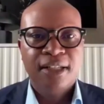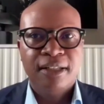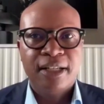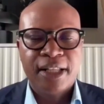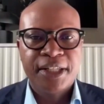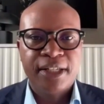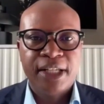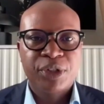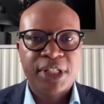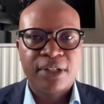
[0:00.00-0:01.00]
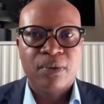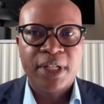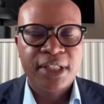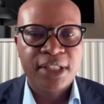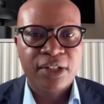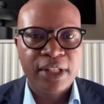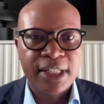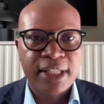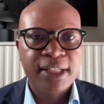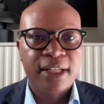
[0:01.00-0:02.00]
that's an interesting one. So the
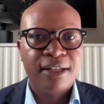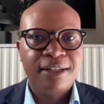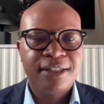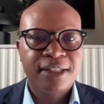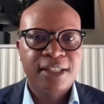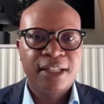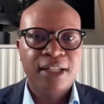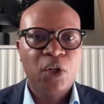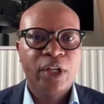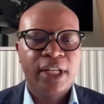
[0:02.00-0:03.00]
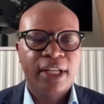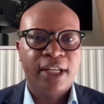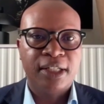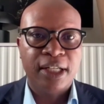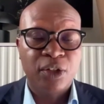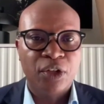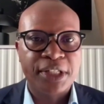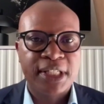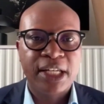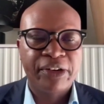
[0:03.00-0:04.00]
sector is looking and
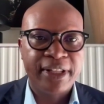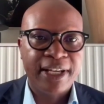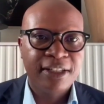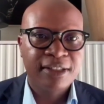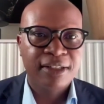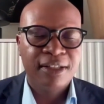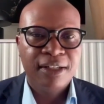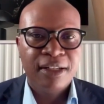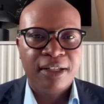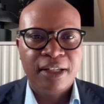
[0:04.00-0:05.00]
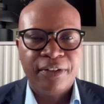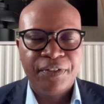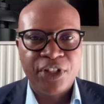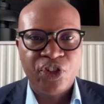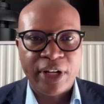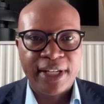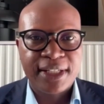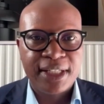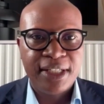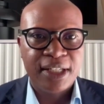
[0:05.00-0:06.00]
considering that. Even the
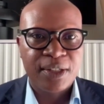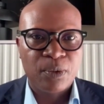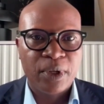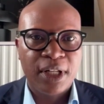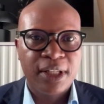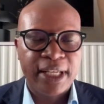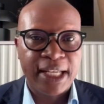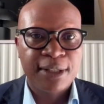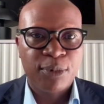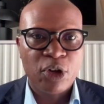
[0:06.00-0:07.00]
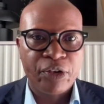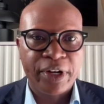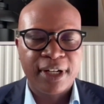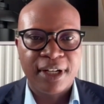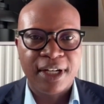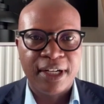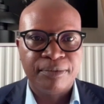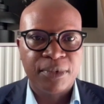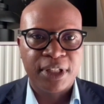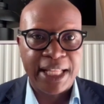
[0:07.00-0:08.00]
JSE as well, they're exploring
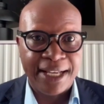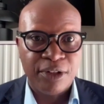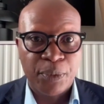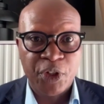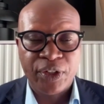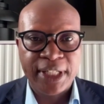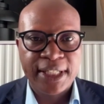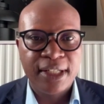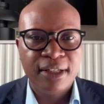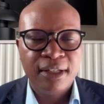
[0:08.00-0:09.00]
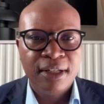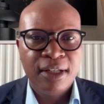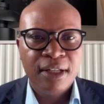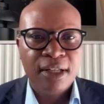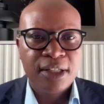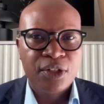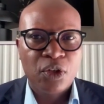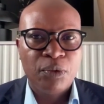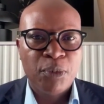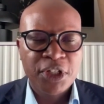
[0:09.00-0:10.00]
that opportunity.
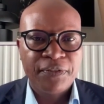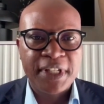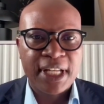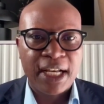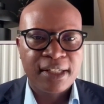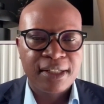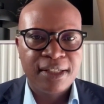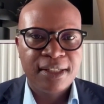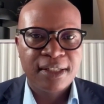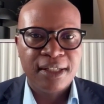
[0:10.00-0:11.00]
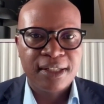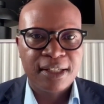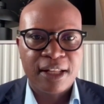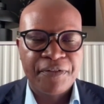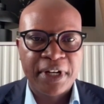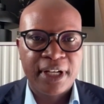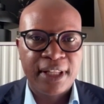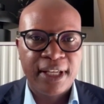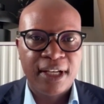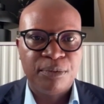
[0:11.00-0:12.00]
So most of these assets in South Africa,
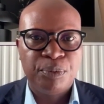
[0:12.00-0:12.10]
they are